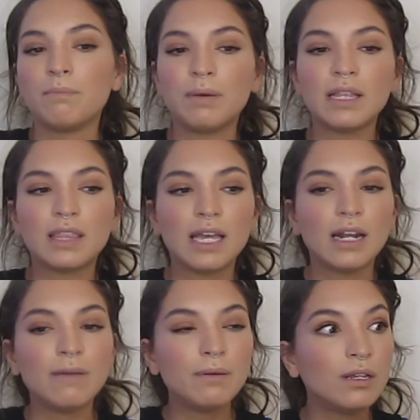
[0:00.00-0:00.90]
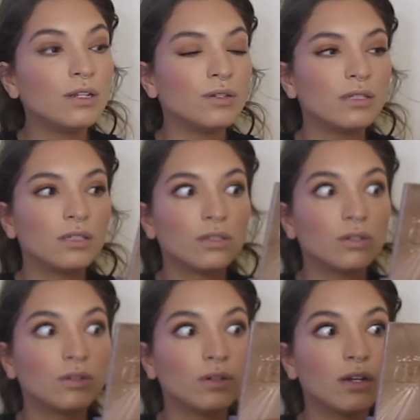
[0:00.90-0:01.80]
But then I've been using
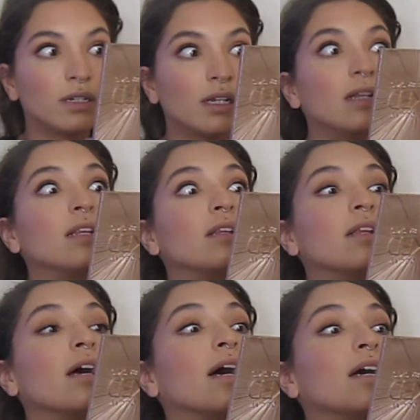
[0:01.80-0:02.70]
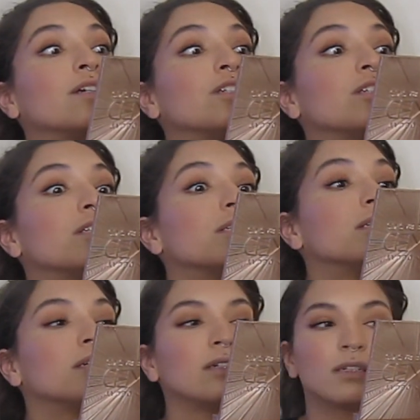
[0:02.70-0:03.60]
the Grande Lash
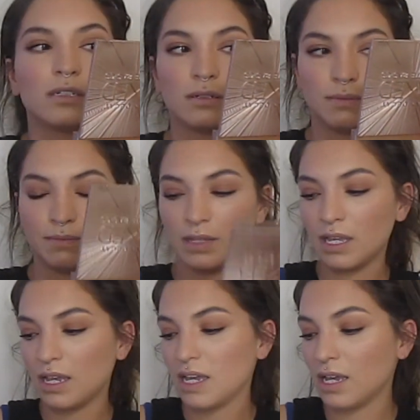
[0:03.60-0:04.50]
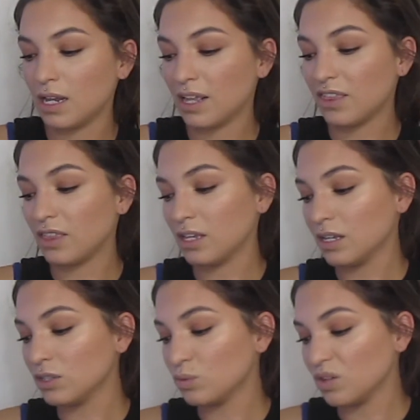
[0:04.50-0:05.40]
Serum, and I think
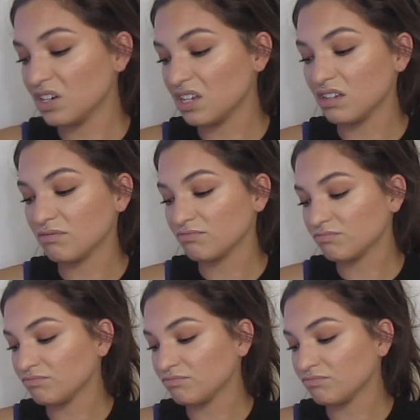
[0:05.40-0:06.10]
it's working.